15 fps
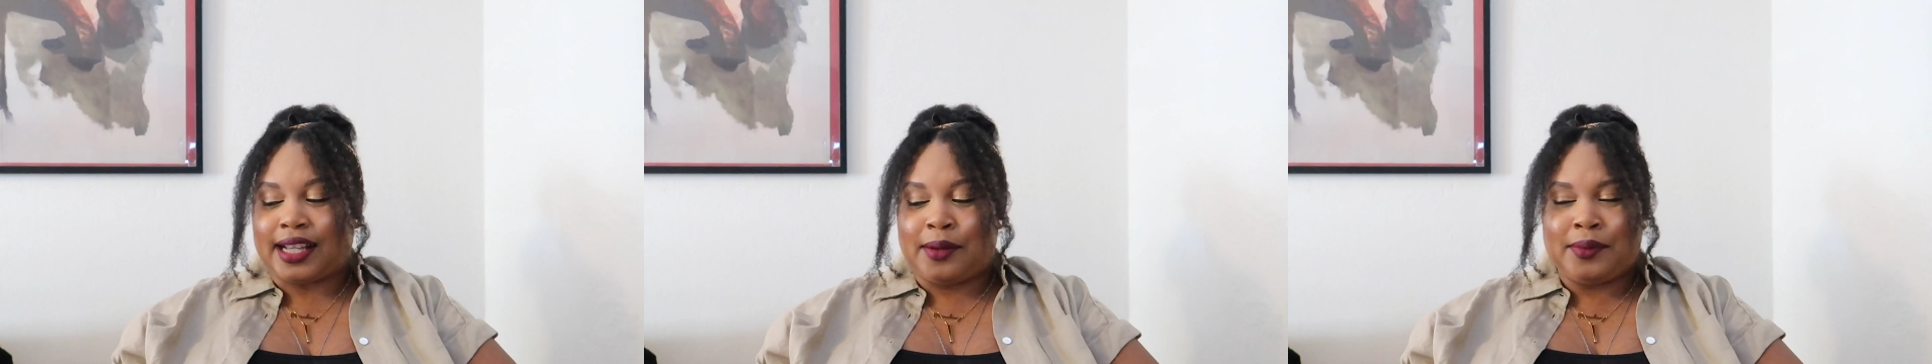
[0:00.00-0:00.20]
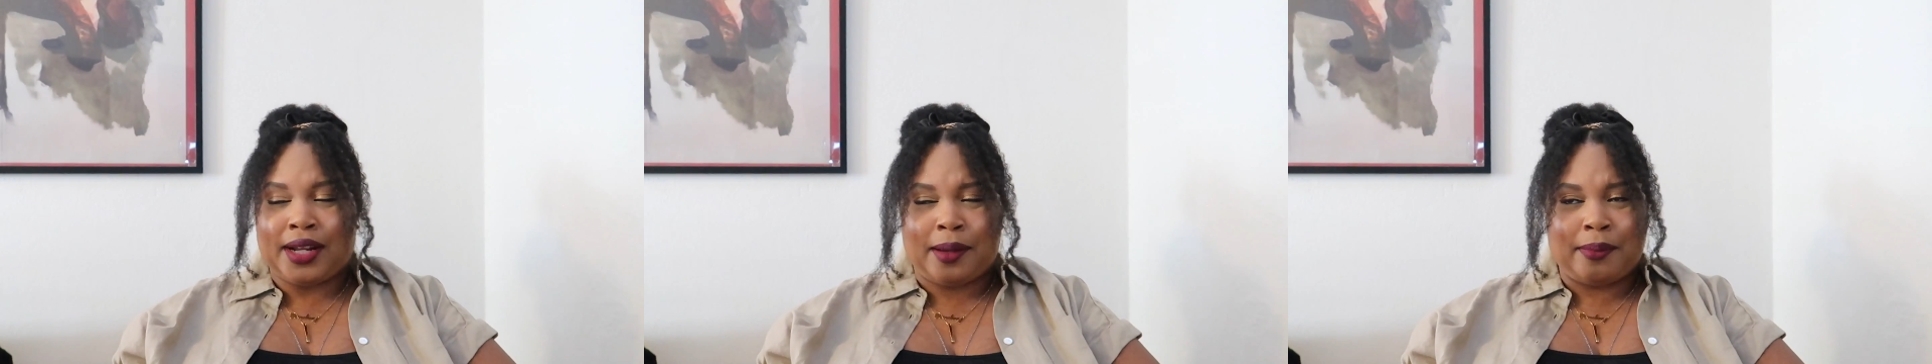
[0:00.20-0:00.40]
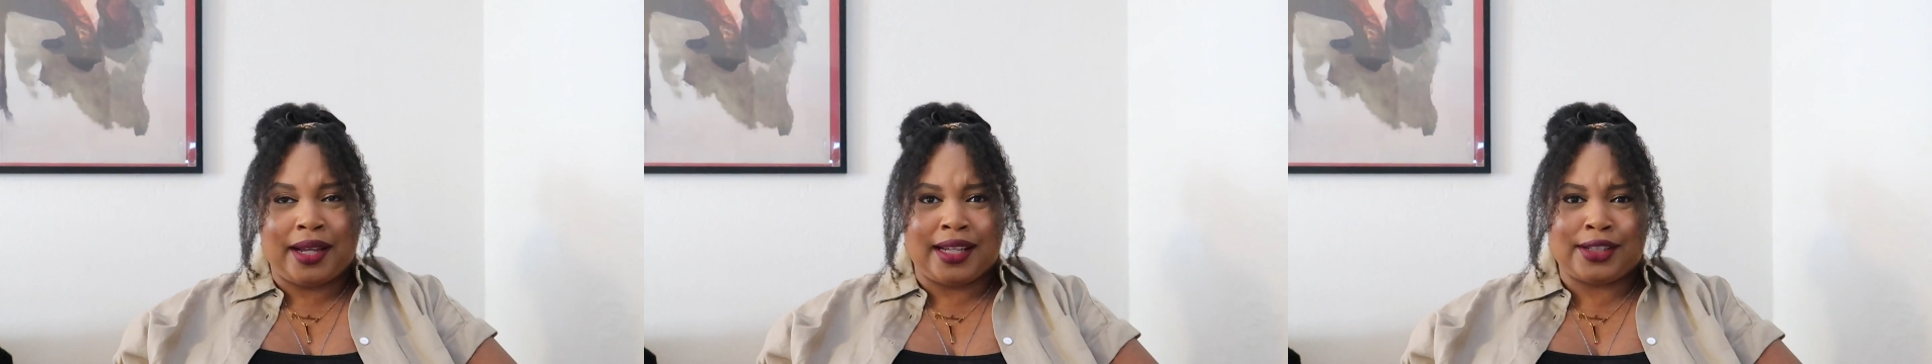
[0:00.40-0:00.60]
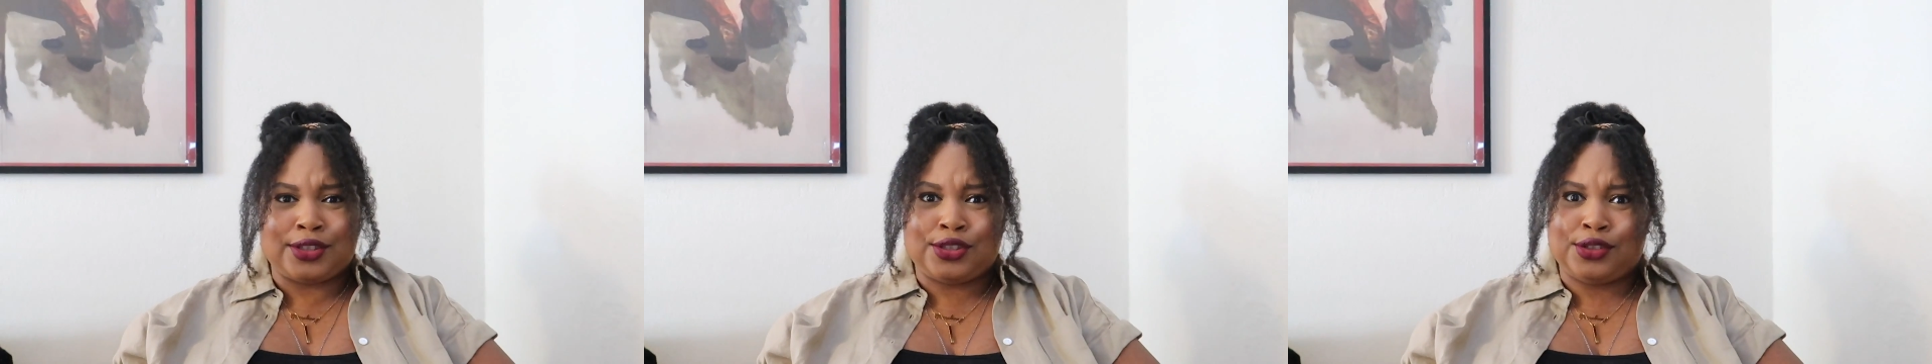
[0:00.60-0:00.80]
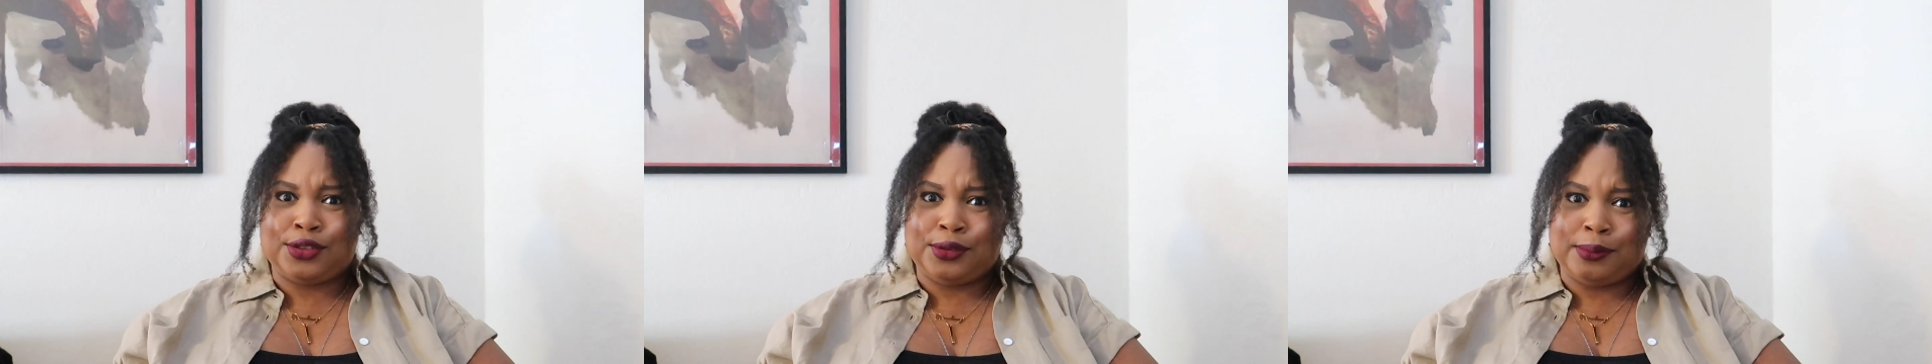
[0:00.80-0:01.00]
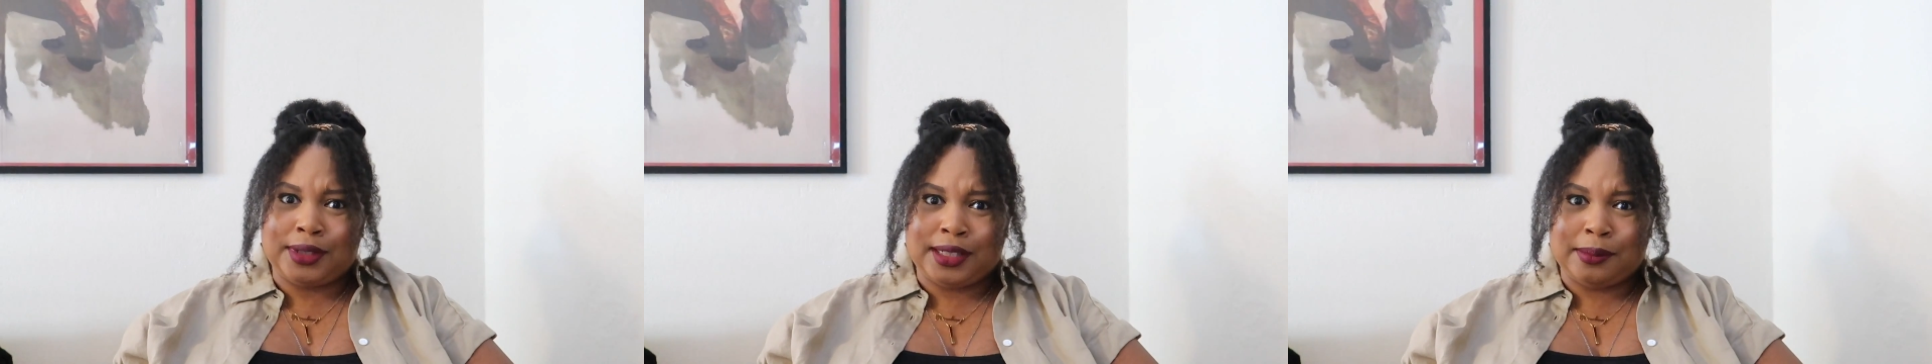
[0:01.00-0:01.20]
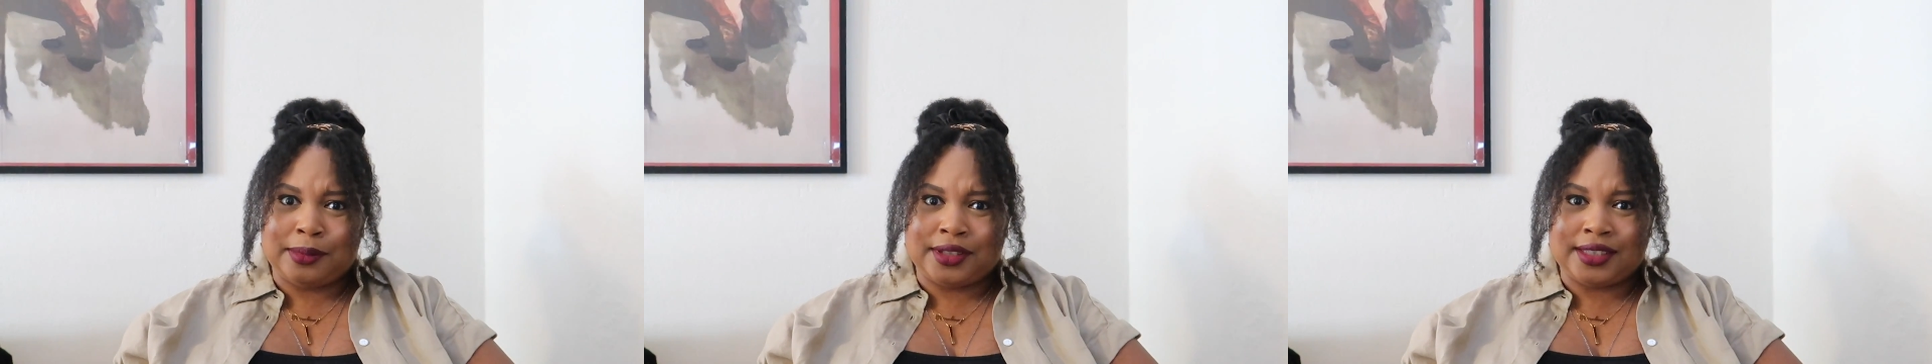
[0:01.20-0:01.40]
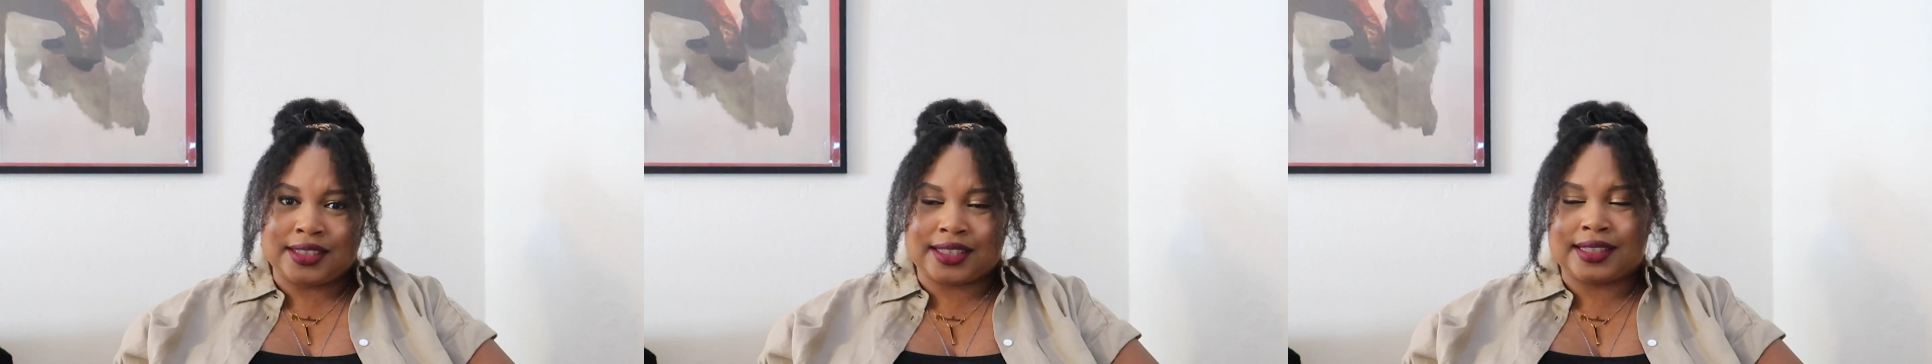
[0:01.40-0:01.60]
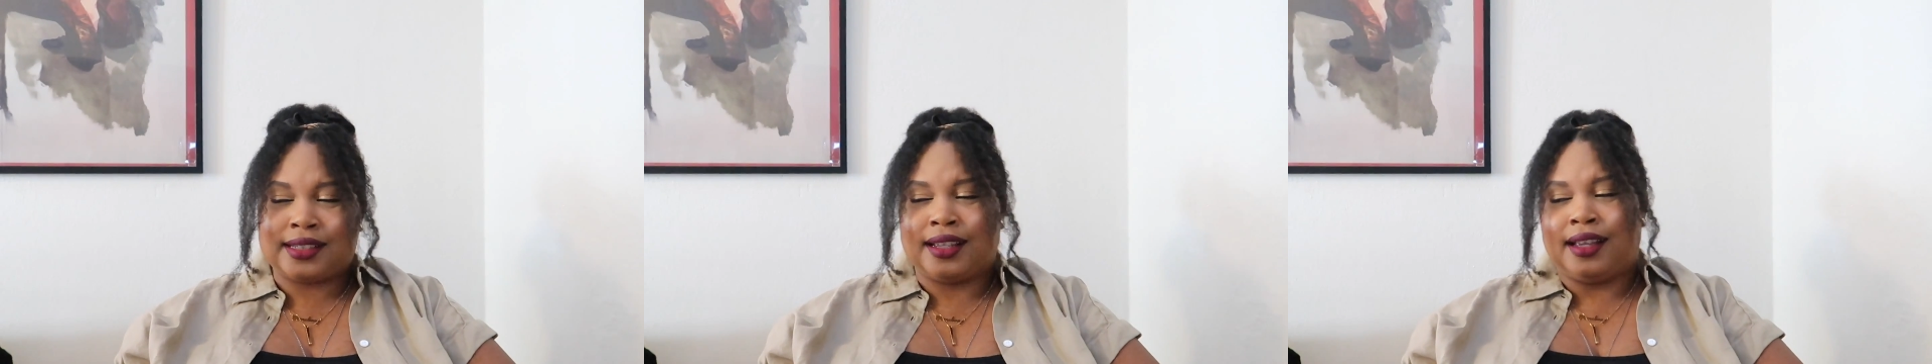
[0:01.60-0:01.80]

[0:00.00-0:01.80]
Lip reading: I'm not buying too many books